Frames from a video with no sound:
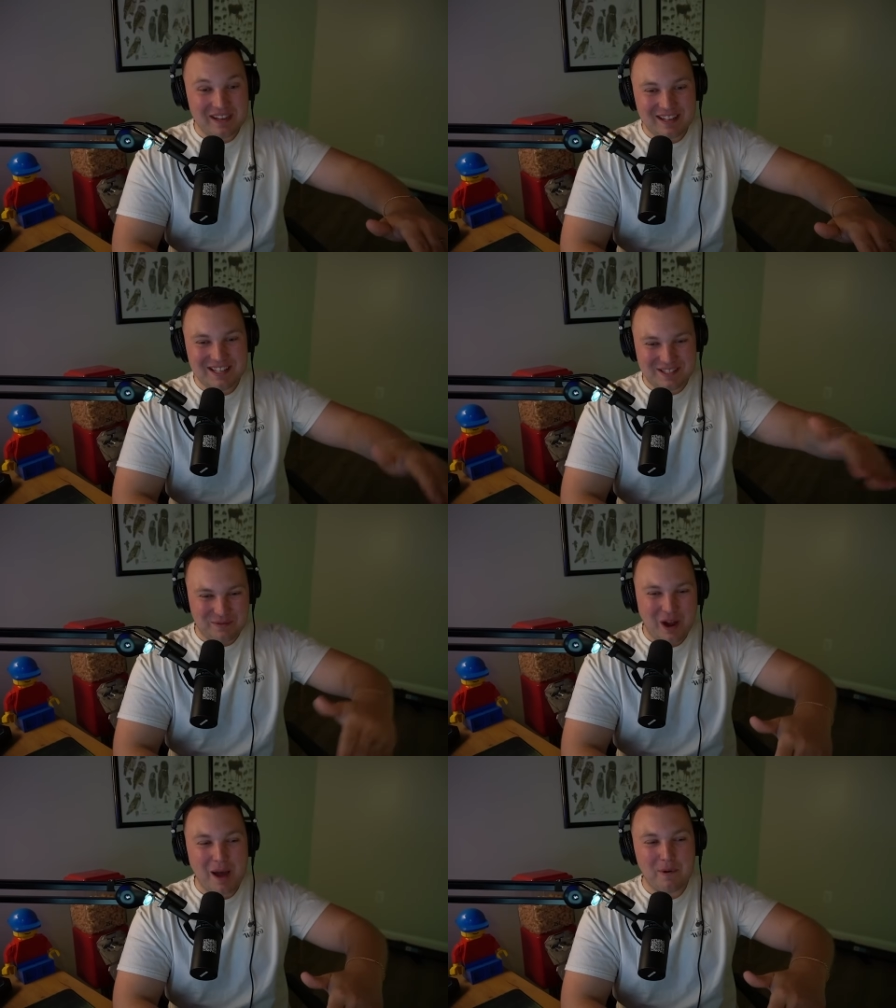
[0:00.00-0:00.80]
is the
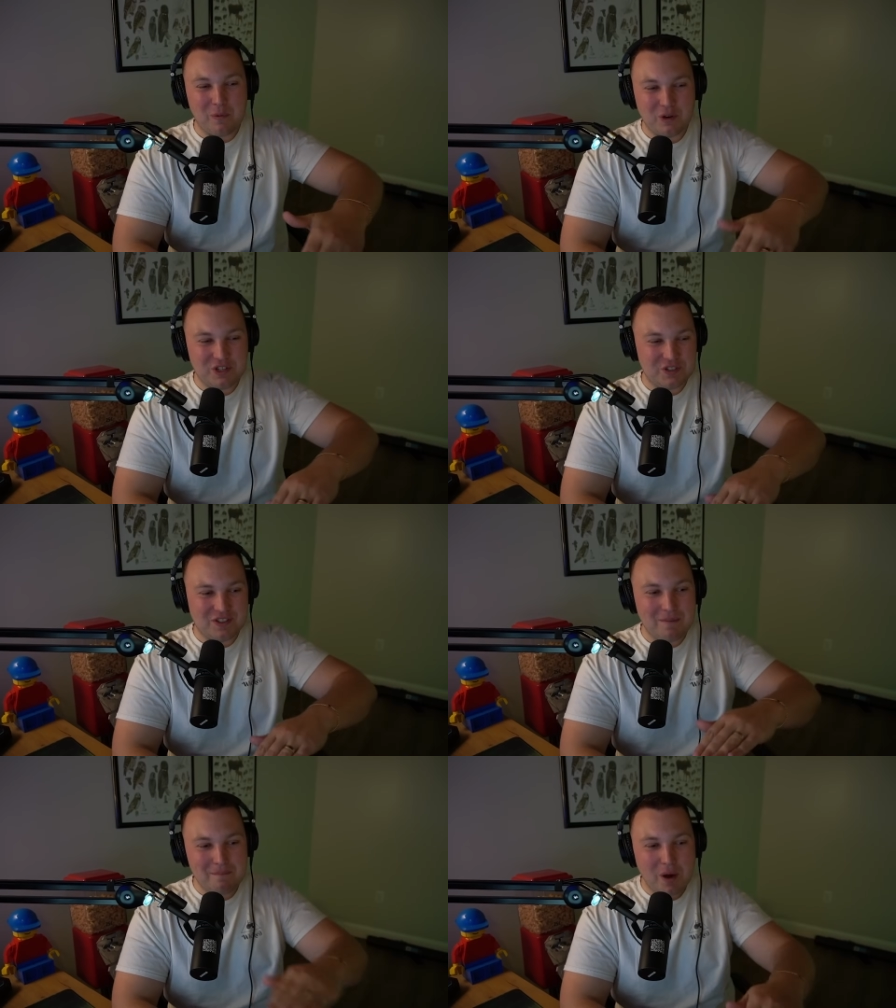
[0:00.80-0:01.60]
robber, which is
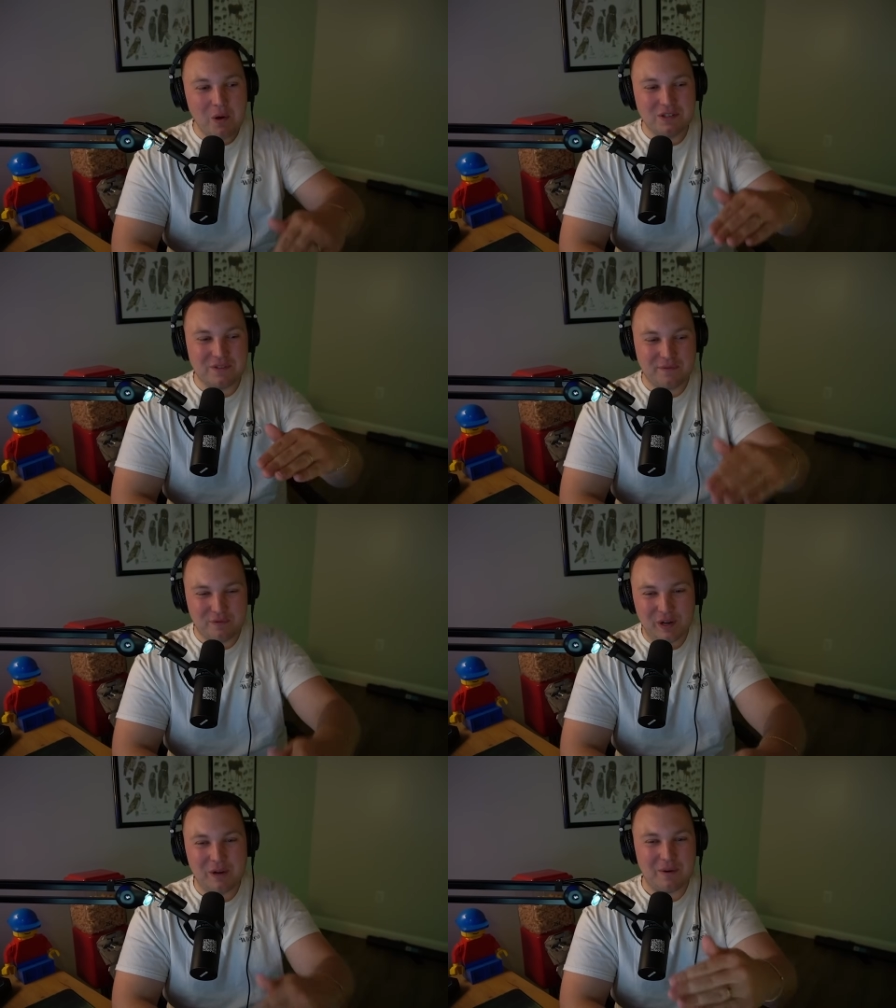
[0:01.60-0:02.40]
the most
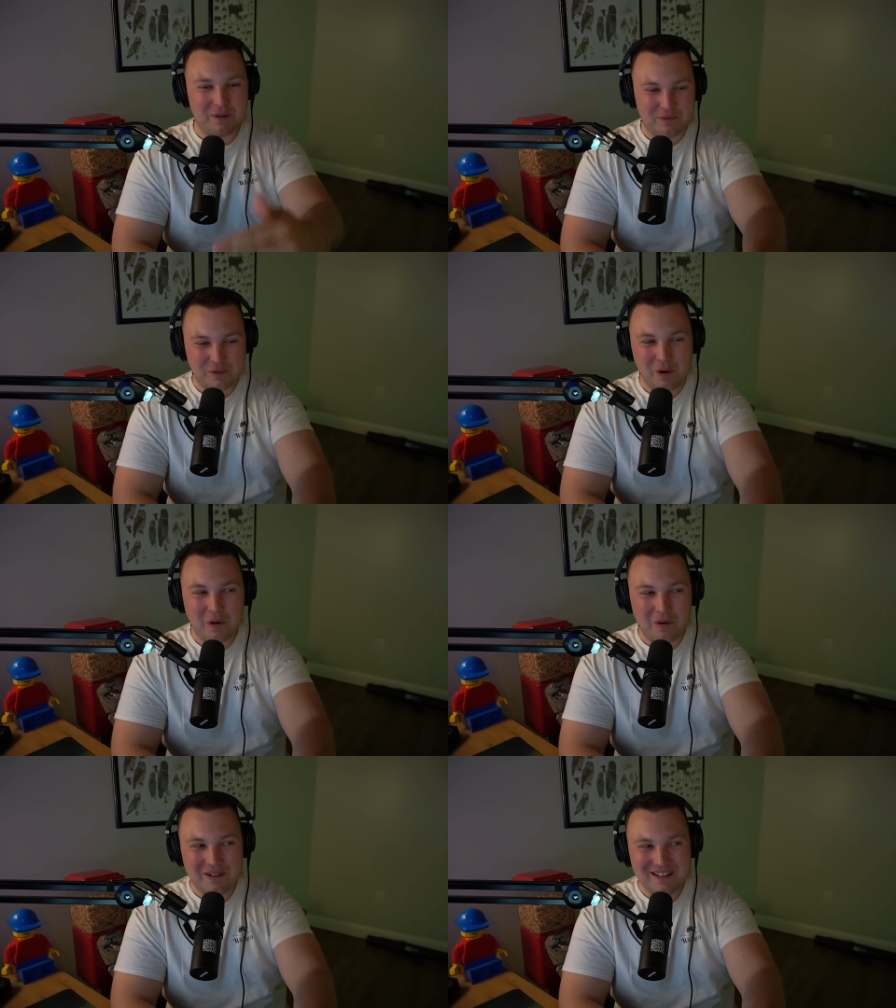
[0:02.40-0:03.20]
frequent role.